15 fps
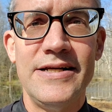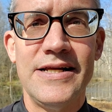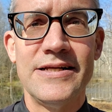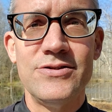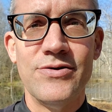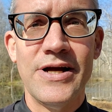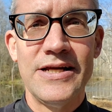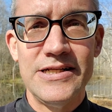and
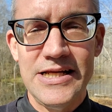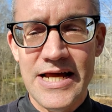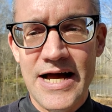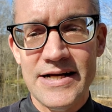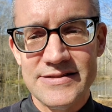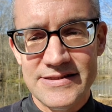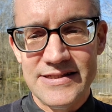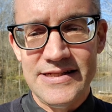
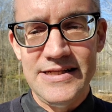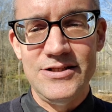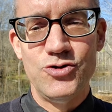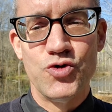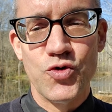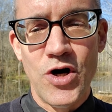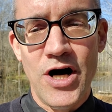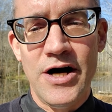grandiosity
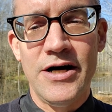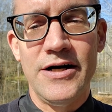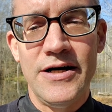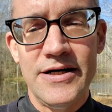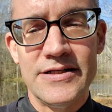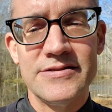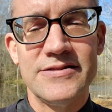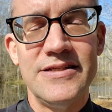draw
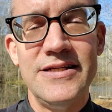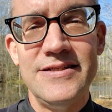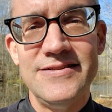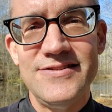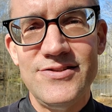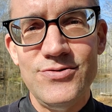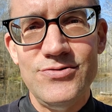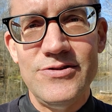us
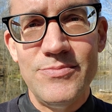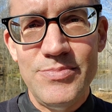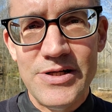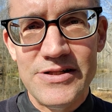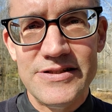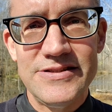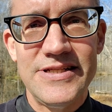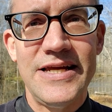into
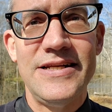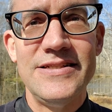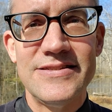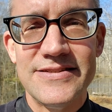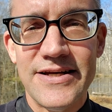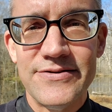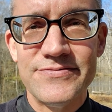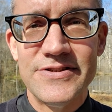debilitating
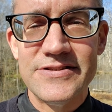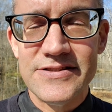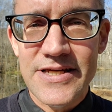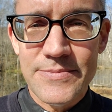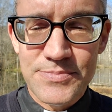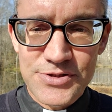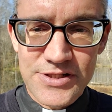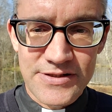
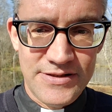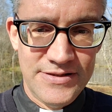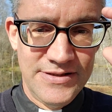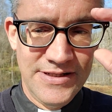self-deception.